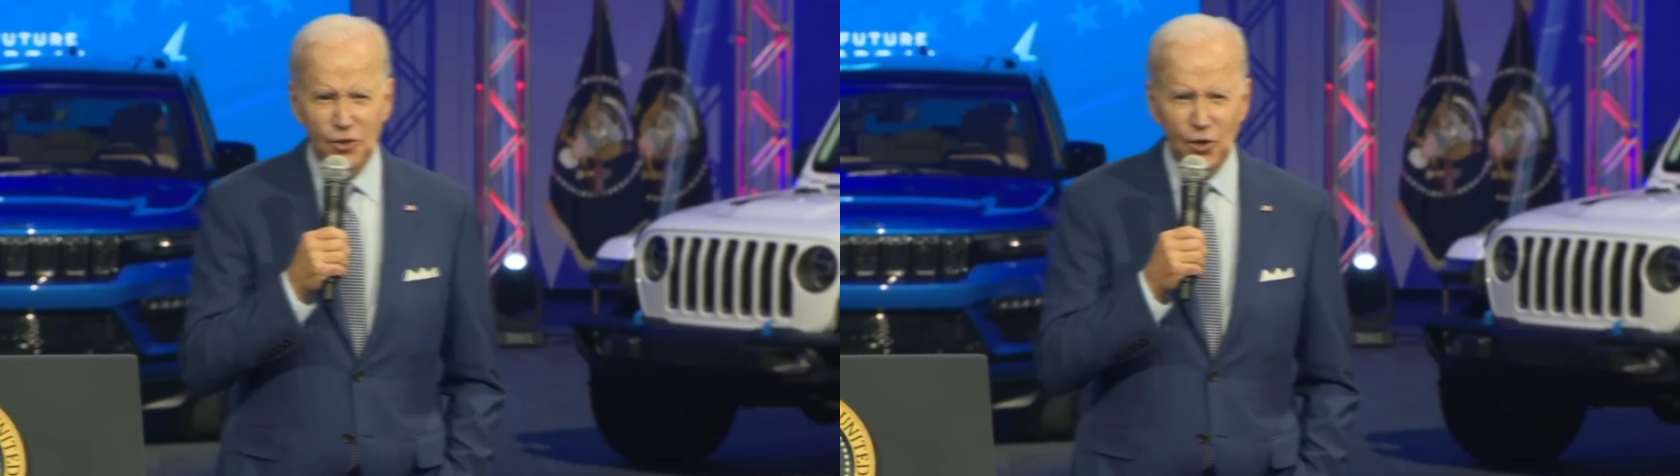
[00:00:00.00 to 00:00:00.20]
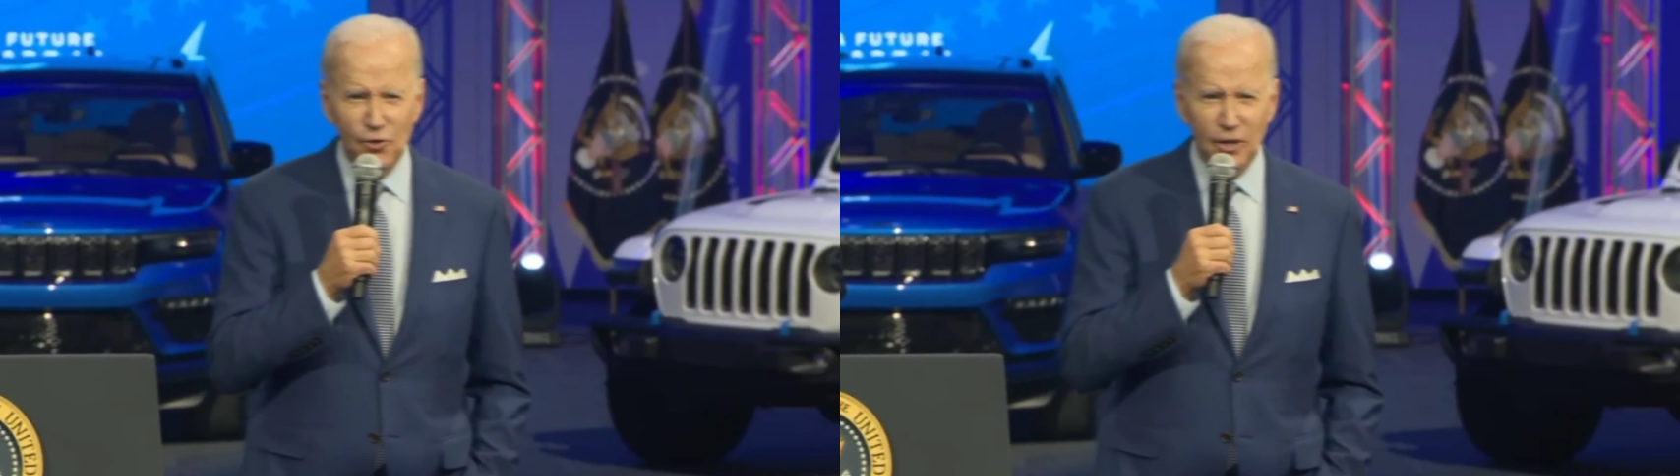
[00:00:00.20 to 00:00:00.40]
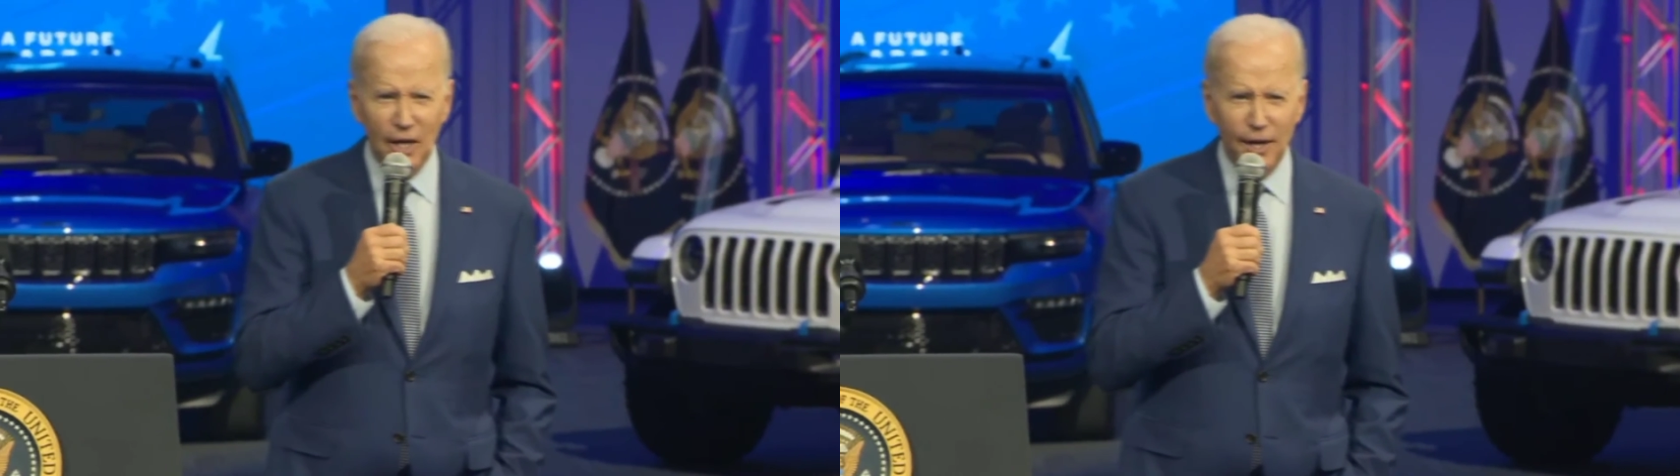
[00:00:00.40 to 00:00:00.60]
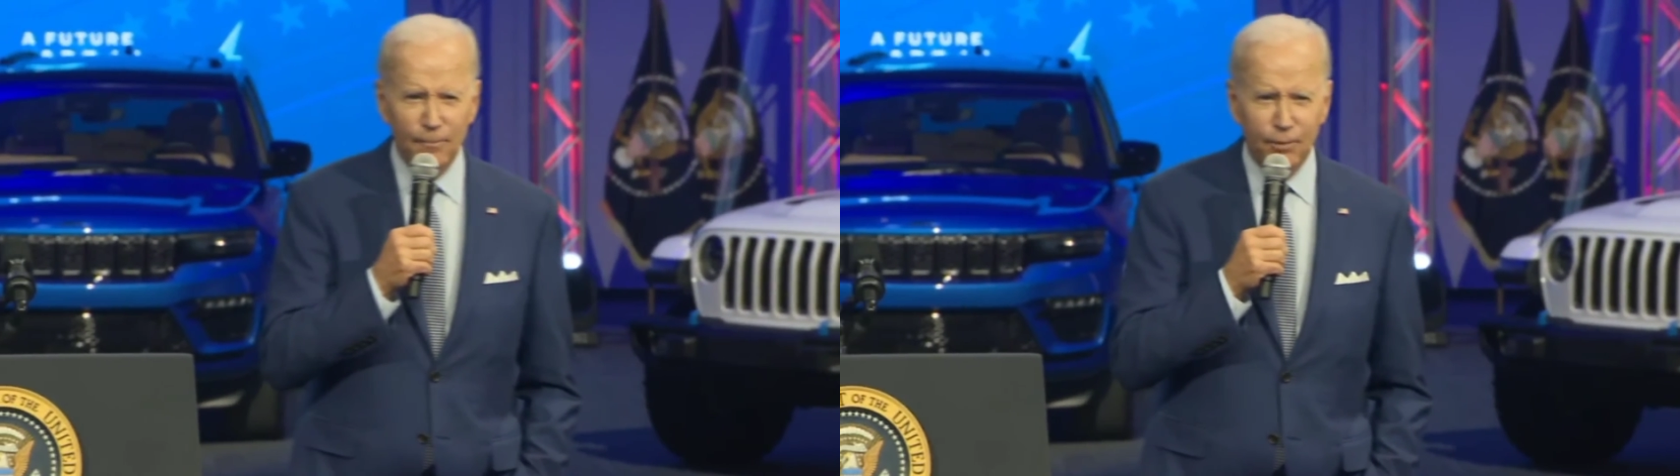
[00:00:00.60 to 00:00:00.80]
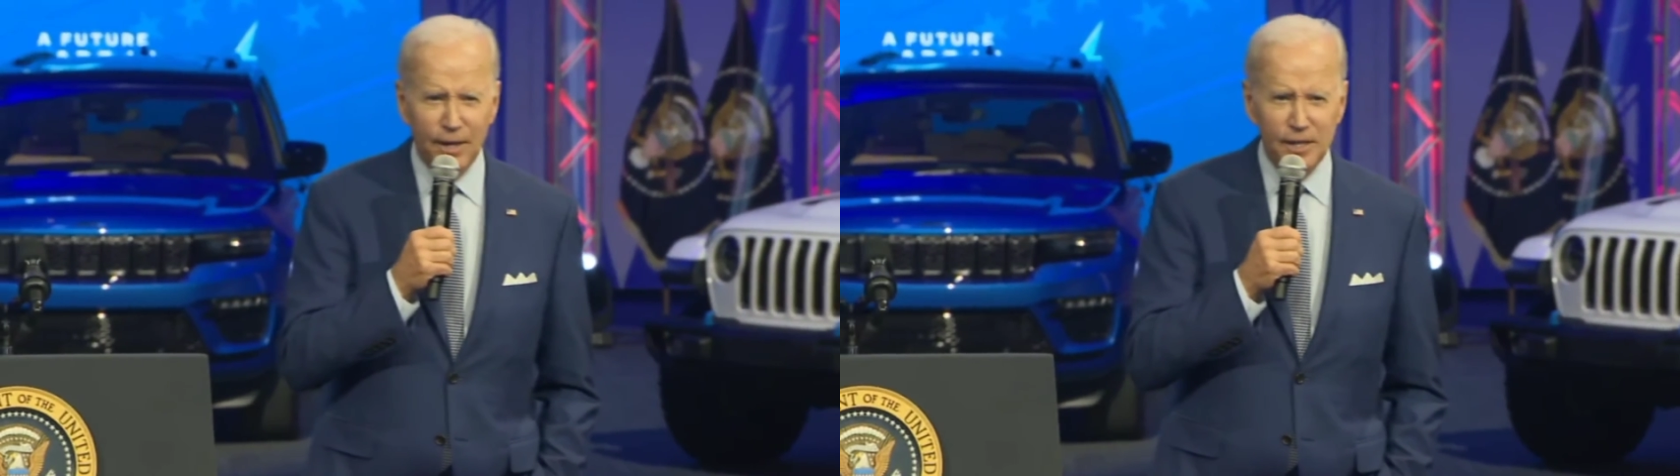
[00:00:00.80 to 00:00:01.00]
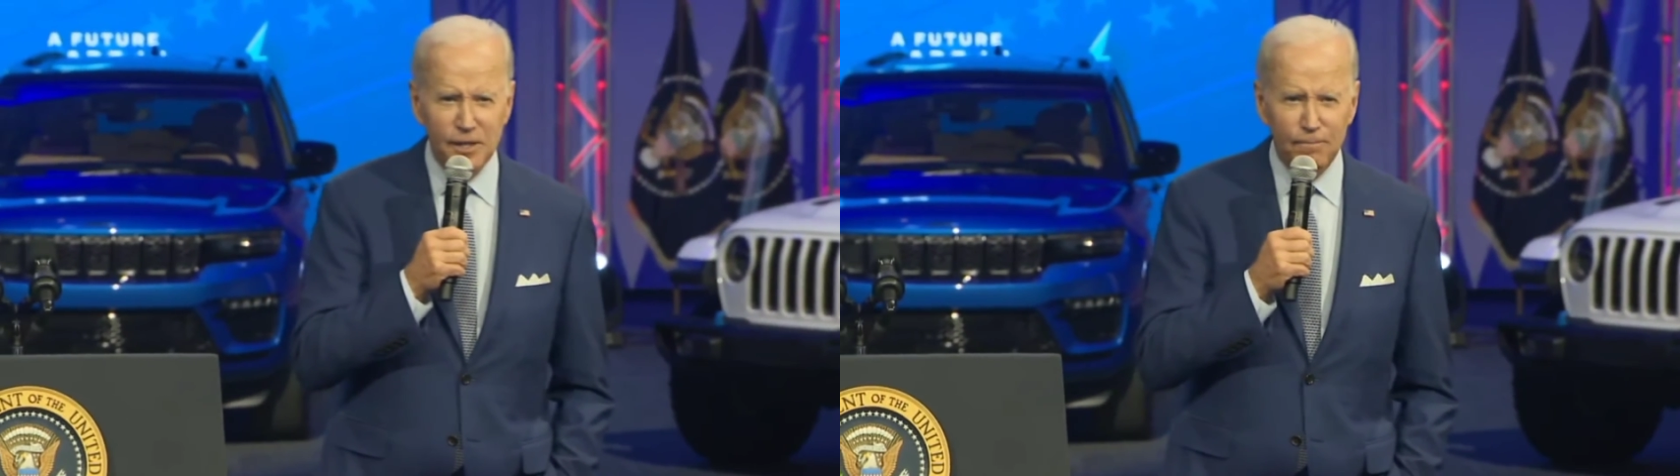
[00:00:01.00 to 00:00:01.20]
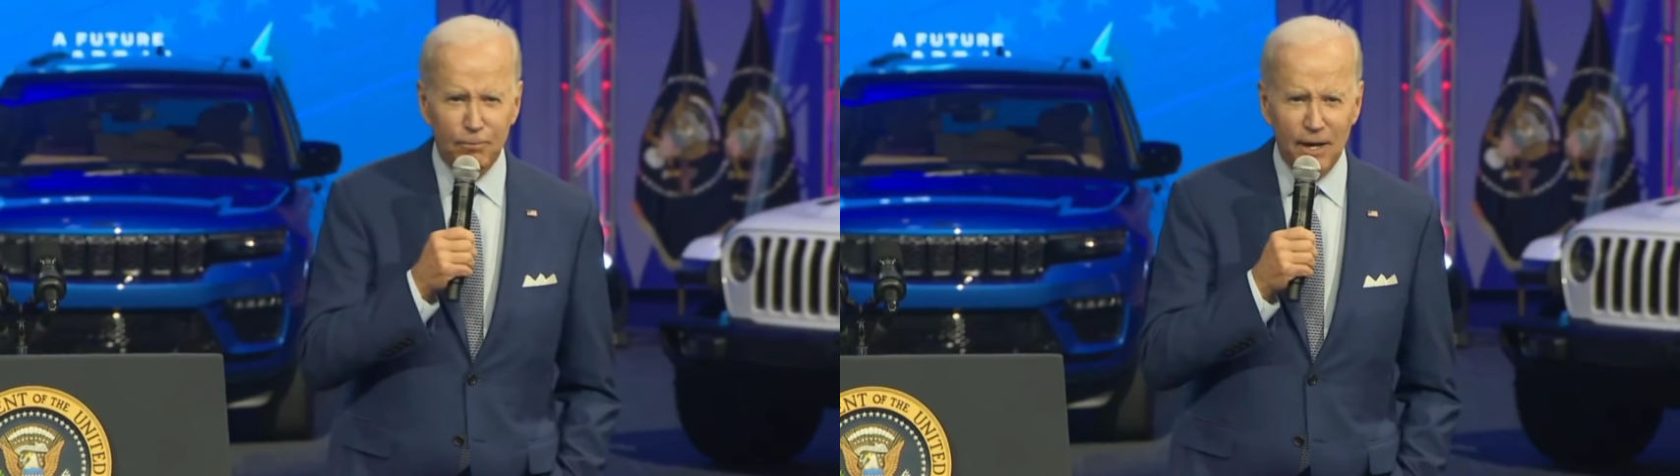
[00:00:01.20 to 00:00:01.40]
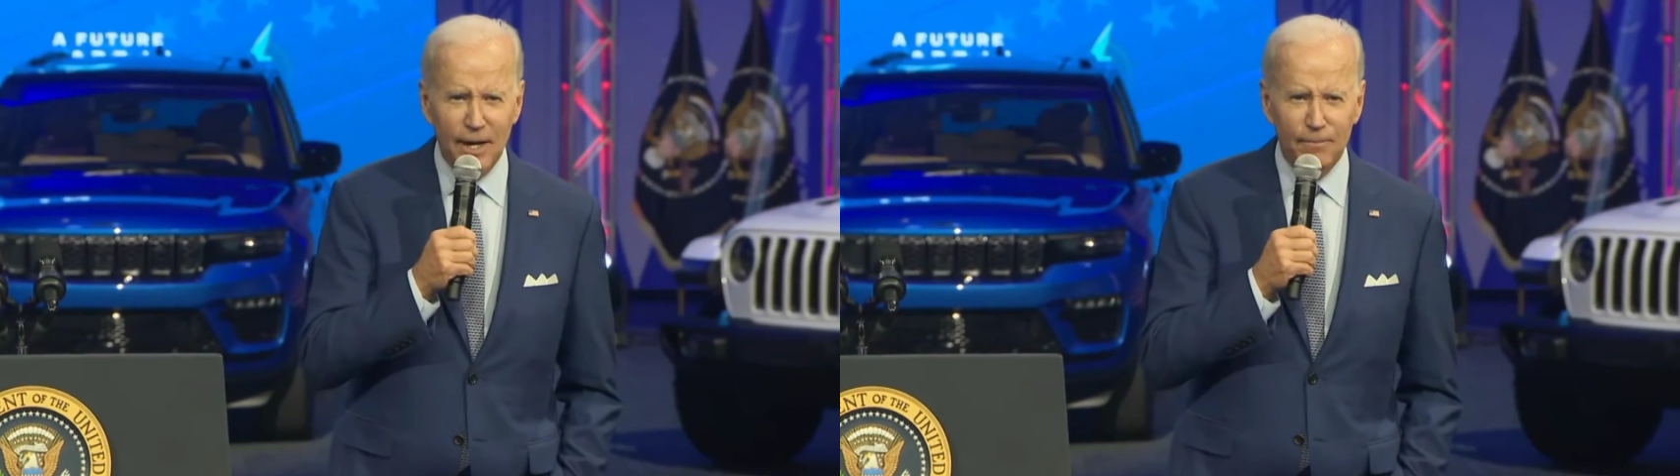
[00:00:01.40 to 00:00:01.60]
union-led apprenticeship
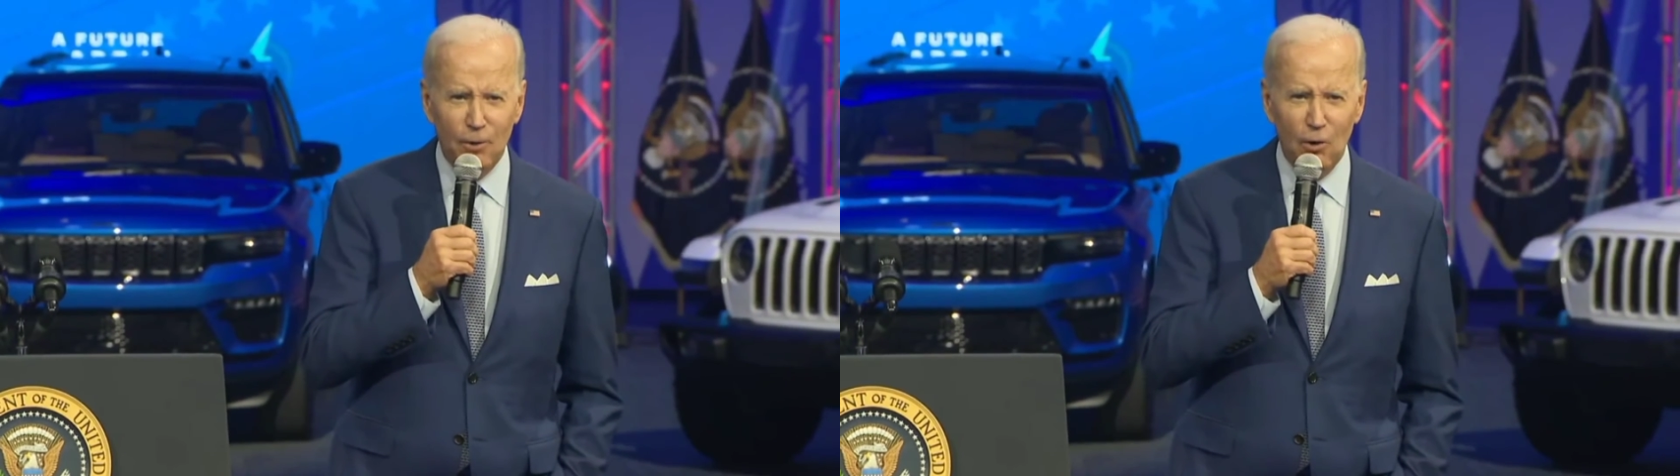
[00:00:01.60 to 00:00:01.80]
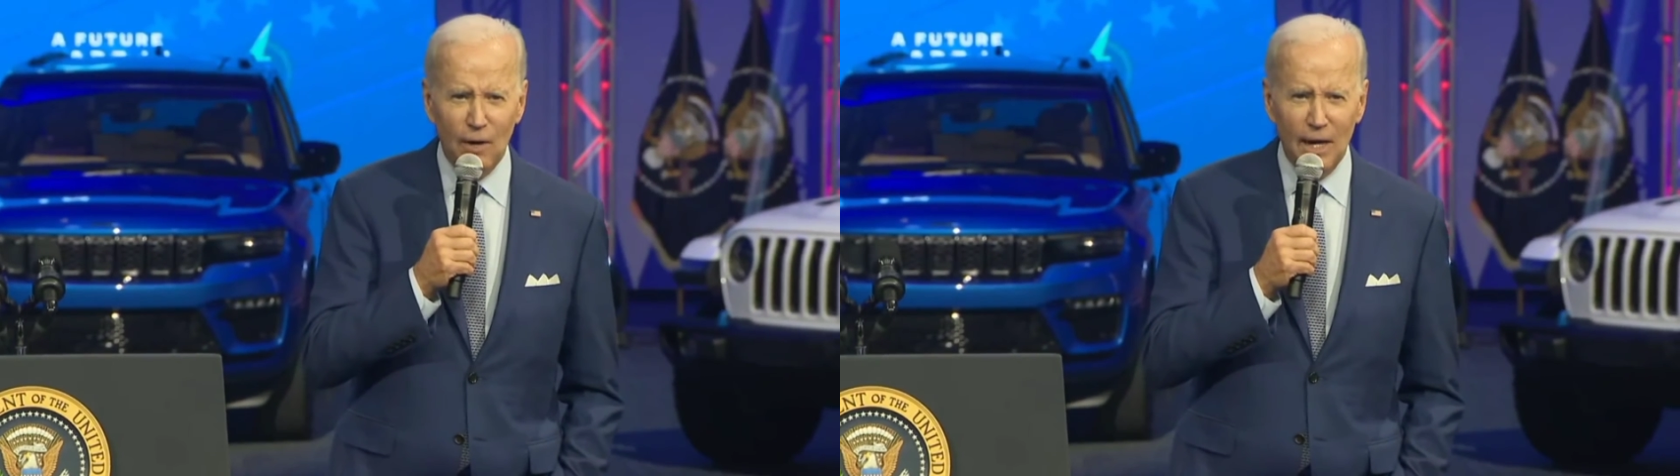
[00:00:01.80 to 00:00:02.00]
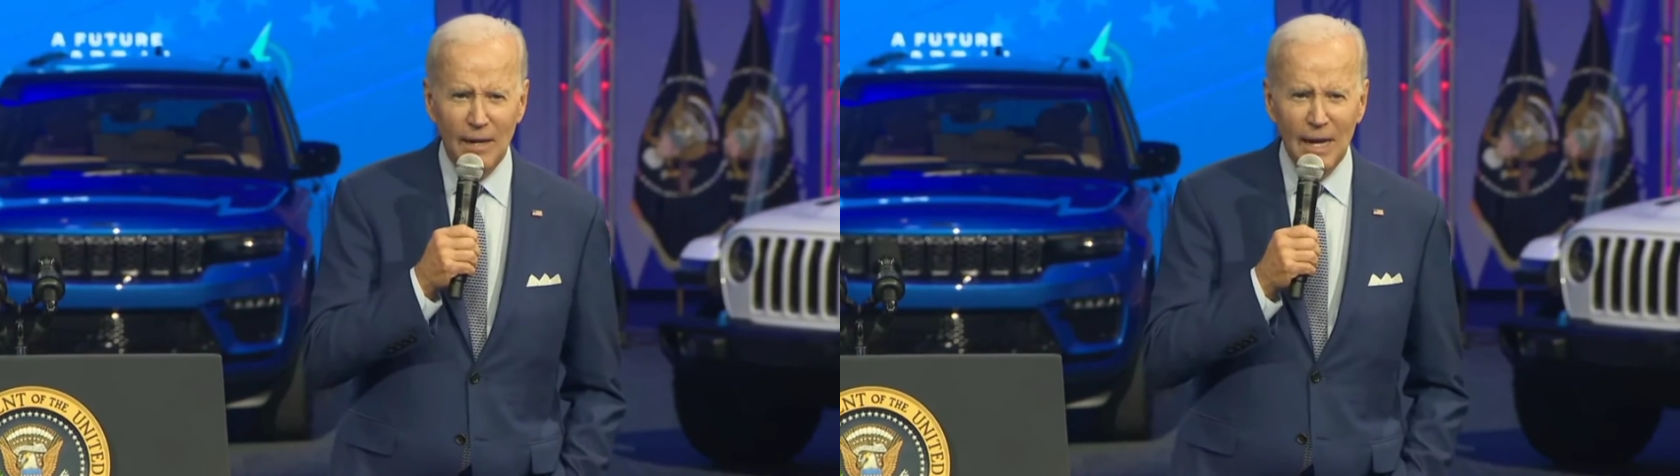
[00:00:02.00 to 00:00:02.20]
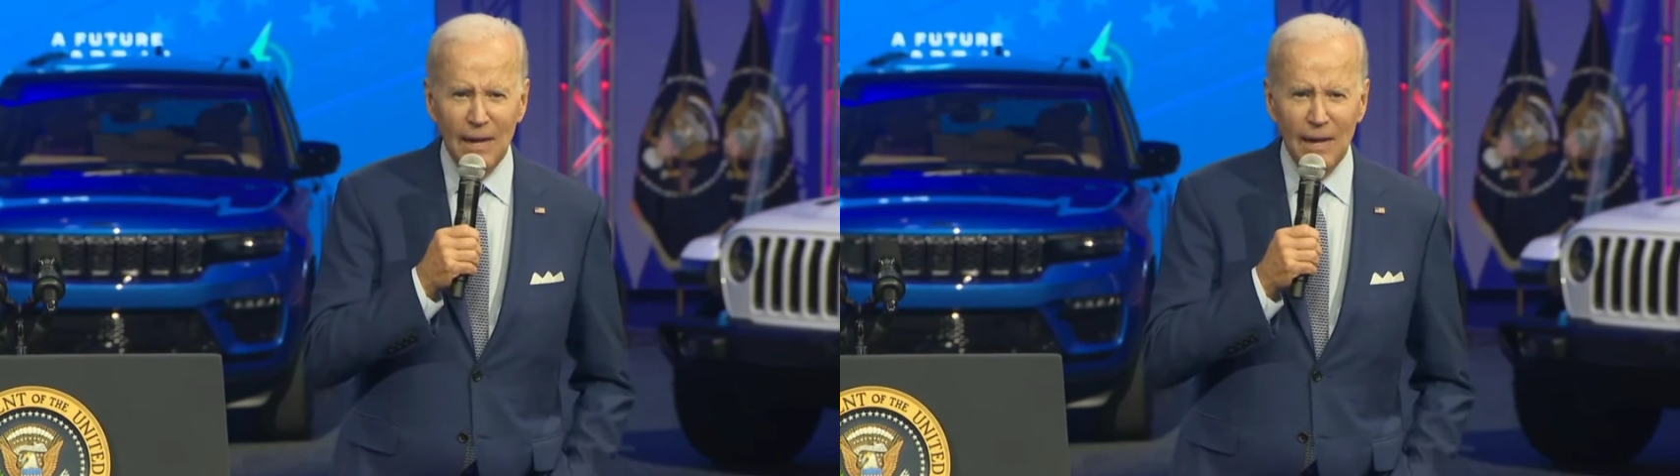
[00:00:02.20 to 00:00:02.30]
training programs